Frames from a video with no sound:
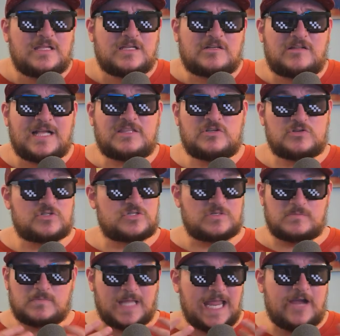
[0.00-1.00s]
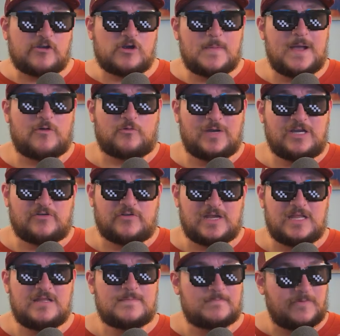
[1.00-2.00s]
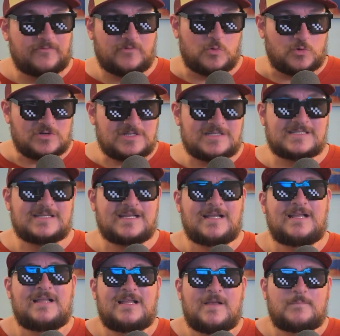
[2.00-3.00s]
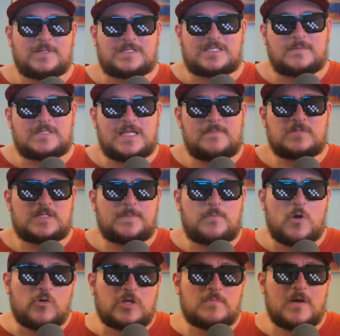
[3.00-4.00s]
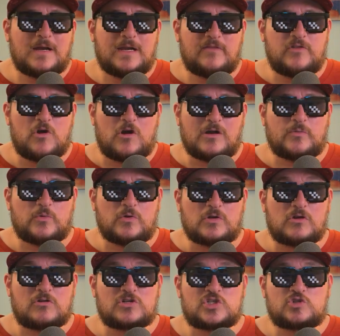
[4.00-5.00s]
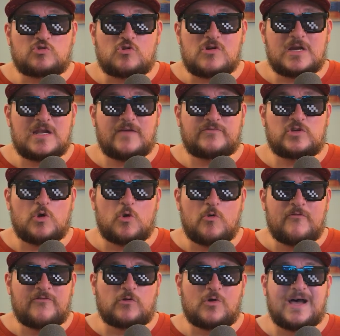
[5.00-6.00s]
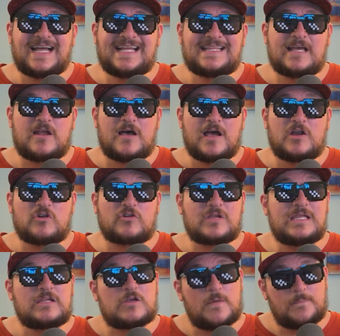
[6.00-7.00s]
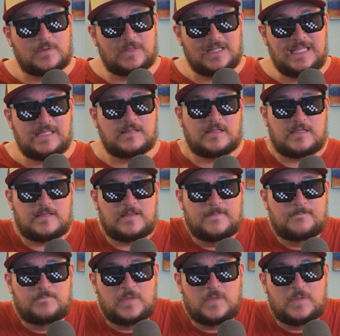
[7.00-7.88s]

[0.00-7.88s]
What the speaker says: Collectors care about rarity, of course, but sometimes the Pokemon and the artwork are strong enough to override that hierarchy completely.